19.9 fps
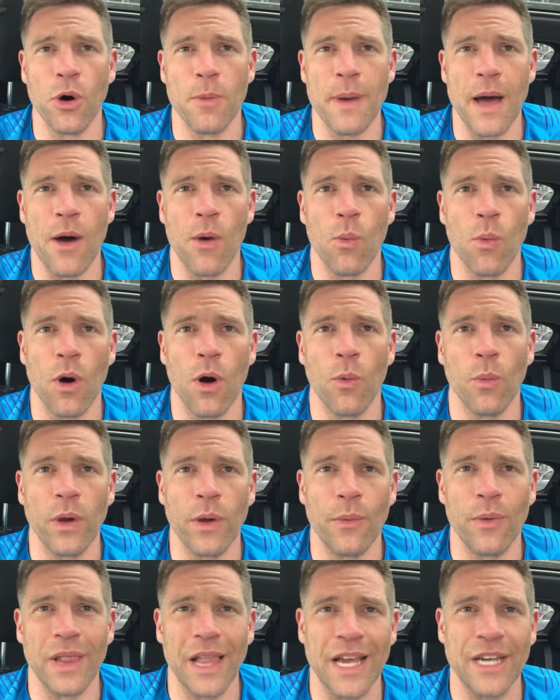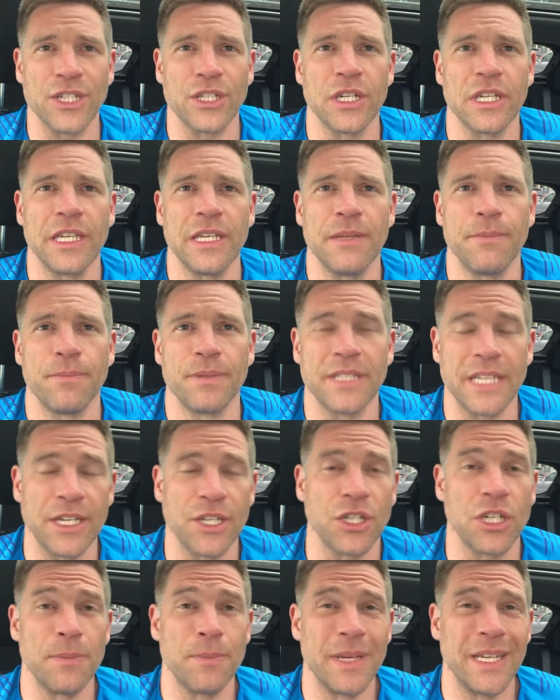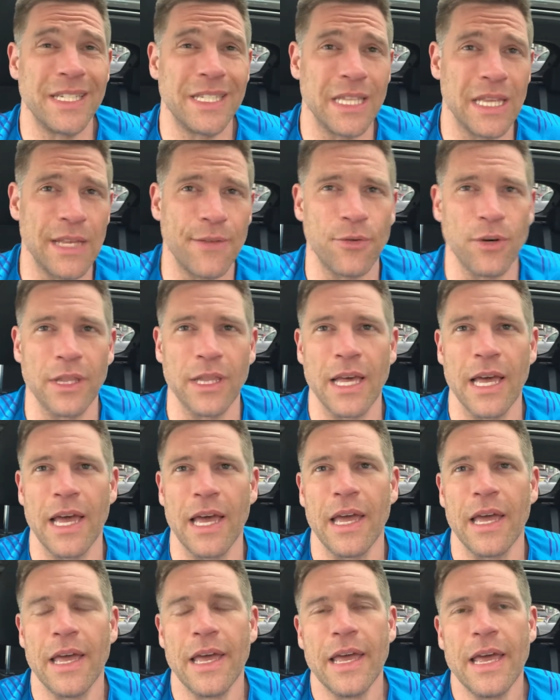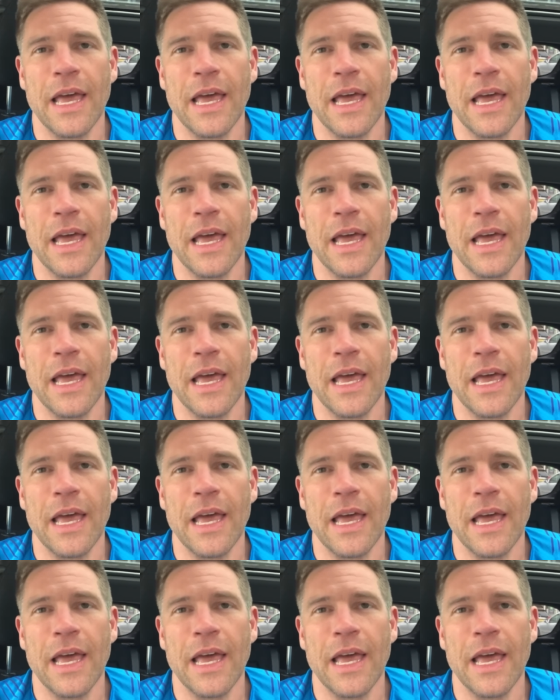about what we will actually potentially be delivering there,